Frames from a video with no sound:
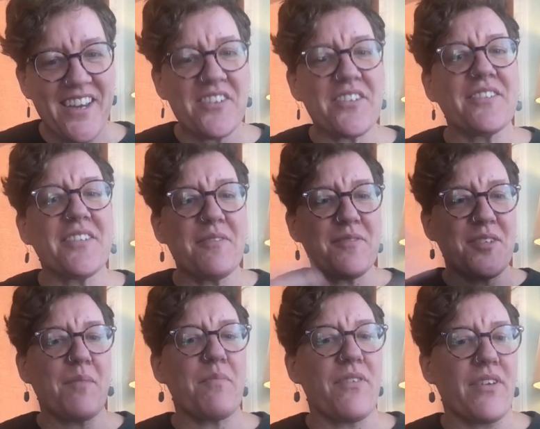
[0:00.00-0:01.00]
to lift
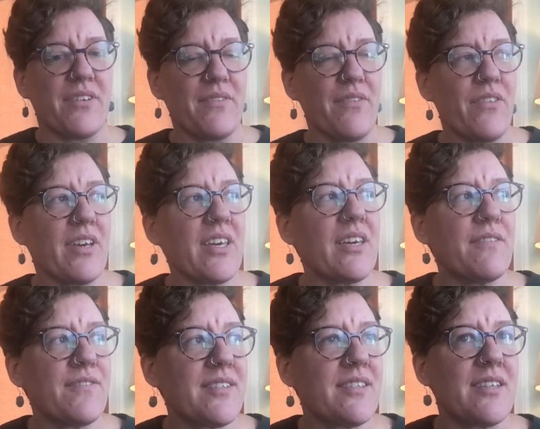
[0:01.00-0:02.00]
up the
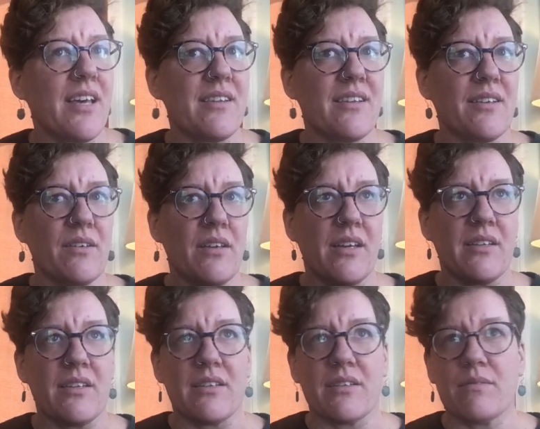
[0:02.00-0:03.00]
gifts and
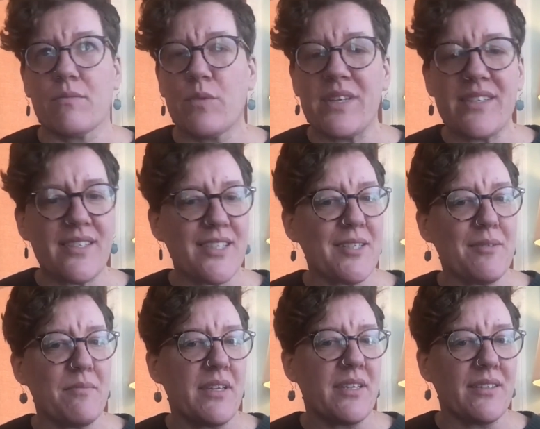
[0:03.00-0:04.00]
the
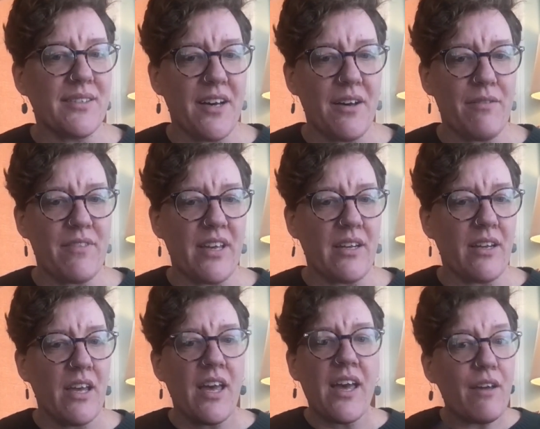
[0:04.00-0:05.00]
wisdom and the love that
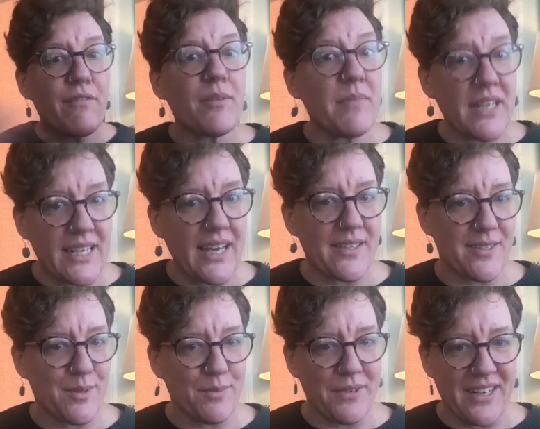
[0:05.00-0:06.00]
everybody has
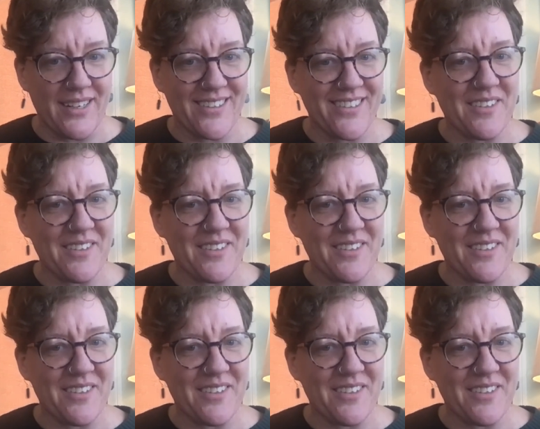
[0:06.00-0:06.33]
to bring,